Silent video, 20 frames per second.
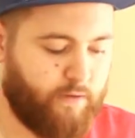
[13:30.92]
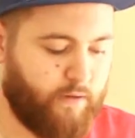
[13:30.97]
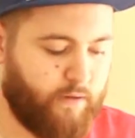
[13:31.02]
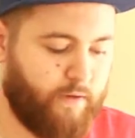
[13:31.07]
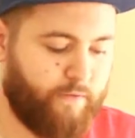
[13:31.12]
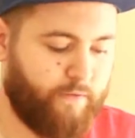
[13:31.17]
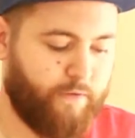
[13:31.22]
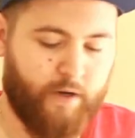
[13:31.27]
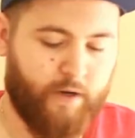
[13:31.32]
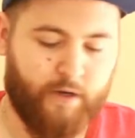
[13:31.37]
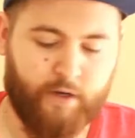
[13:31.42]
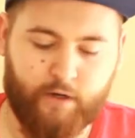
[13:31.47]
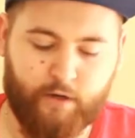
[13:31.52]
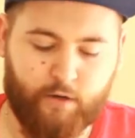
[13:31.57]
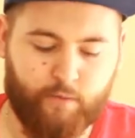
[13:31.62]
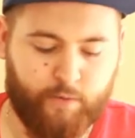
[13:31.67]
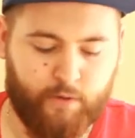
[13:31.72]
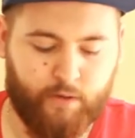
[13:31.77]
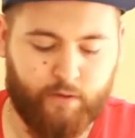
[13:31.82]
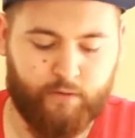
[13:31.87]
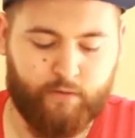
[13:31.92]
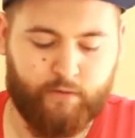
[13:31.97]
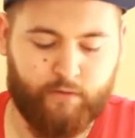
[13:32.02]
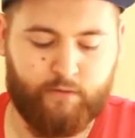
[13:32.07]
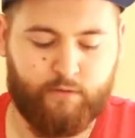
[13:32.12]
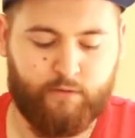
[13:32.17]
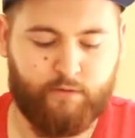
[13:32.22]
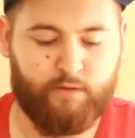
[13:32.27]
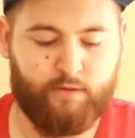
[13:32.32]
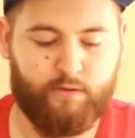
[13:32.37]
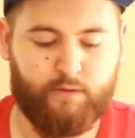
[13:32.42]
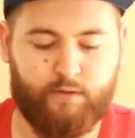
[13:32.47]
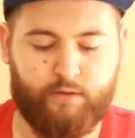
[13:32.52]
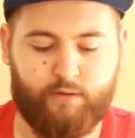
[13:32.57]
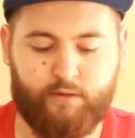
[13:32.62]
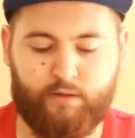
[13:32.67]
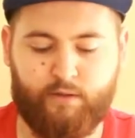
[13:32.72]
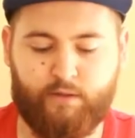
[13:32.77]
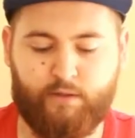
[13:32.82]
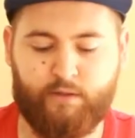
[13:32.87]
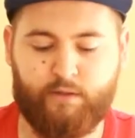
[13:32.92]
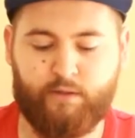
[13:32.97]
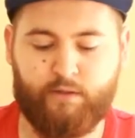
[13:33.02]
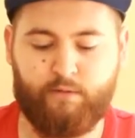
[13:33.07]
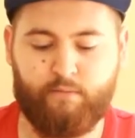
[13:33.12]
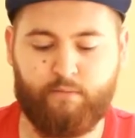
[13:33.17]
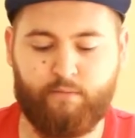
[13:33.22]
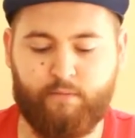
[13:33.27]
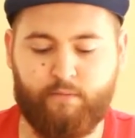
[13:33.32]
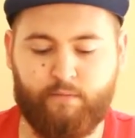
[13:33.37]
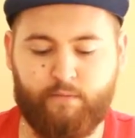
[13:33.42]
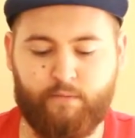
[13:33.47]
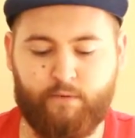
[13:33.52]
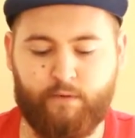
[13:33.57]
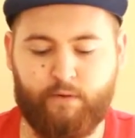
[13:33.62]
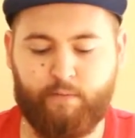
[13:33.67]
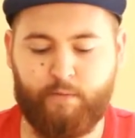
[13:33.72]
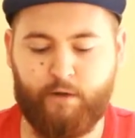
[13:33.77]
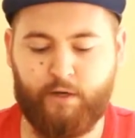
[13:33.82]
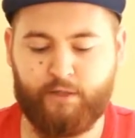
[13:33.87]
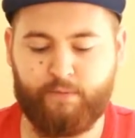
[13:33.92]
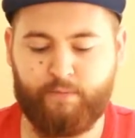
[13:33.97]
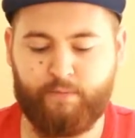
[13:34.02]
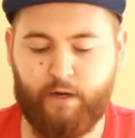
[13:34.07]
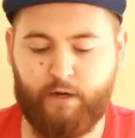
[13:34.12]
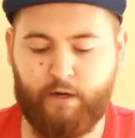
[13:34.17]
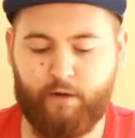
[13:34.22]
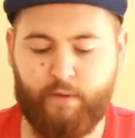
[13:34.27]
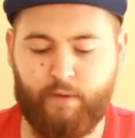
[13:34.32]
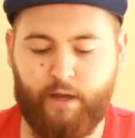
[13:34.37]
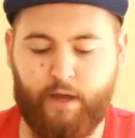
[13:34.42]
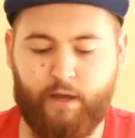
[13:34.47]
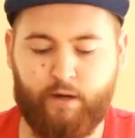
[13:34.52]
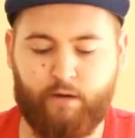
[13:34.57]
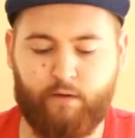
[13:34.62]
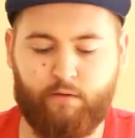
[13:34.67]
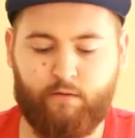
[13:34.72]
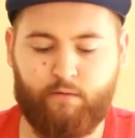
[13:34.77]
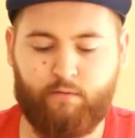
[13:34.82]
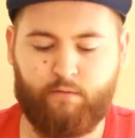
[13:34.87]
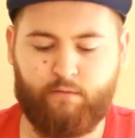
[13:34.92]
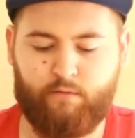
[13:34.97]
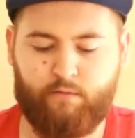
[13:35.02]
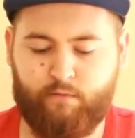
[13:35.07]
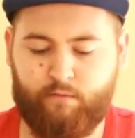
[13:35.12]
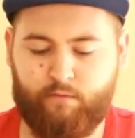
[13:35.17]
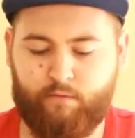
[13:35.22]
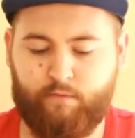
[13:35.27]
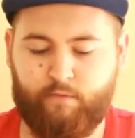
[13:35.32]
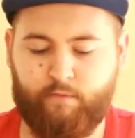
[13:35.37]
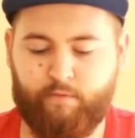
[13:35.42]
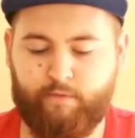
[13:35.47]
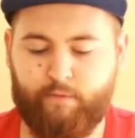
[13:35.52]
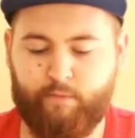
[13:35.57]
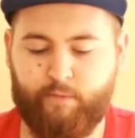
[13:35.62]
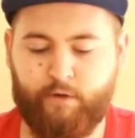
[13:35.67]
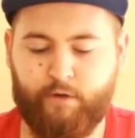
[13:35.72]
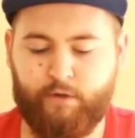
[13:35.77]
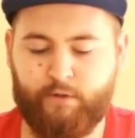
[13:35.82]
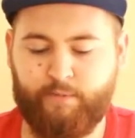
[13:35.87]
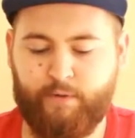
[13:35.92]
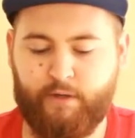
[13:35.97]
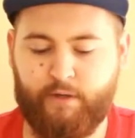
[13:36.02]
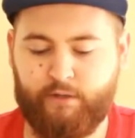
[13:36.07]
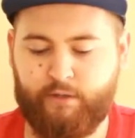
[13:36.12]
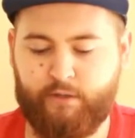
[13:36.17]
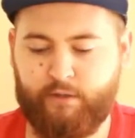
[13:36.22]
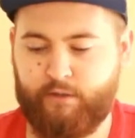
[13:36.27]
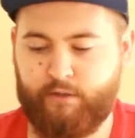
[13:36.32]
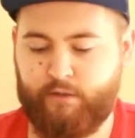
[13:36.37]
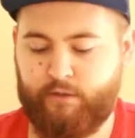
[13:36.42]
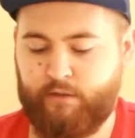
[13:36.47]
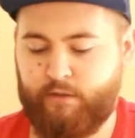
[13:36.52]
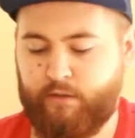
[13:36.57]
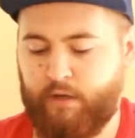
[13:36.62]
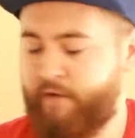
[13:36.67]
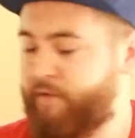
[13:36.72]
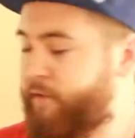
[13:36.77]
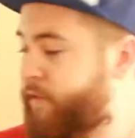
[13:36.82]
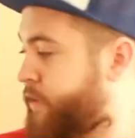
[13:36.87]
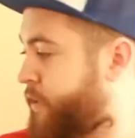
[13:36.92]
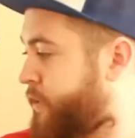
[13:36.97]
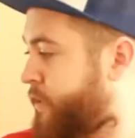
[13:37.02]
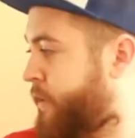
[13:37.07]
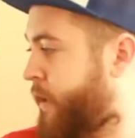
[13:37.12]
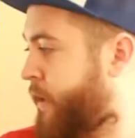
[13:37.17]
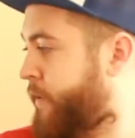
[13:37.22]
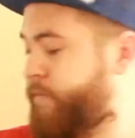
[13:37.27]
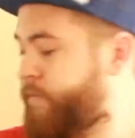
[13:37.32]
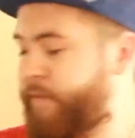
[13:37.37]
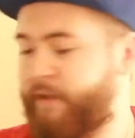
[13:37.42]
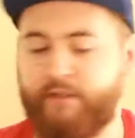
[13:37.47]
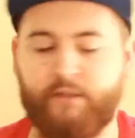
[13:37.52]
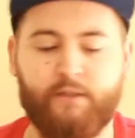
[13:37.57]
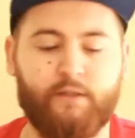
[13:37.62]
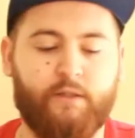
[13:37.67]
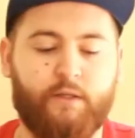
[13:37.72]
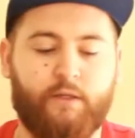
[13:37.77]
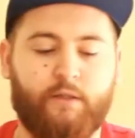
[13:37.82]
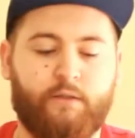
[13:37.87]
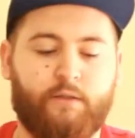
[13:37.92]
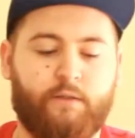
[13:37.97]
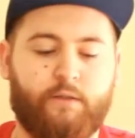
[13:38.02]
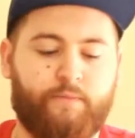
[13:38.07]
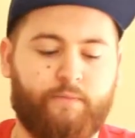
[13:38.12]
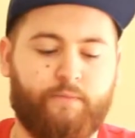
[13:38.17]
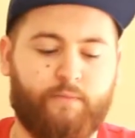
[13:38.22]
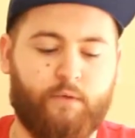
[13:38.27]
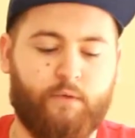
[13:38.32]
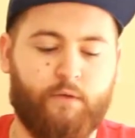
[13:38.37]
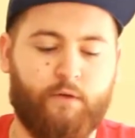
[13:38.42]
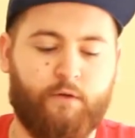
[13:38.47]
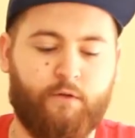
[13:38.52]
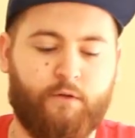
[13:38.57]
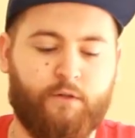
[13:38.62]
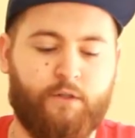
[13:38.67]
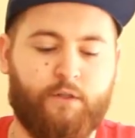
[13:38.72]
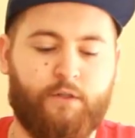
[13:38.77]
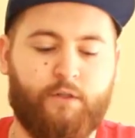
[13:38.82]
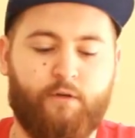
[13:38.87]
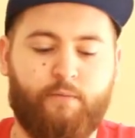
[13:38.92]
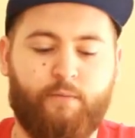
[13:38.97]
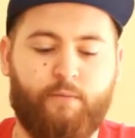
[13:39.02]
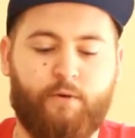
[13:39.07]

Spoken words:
If I can open it. It's the Marshmallow Man from Ghostbusters. I've got 2 Ghostbusters things across the 2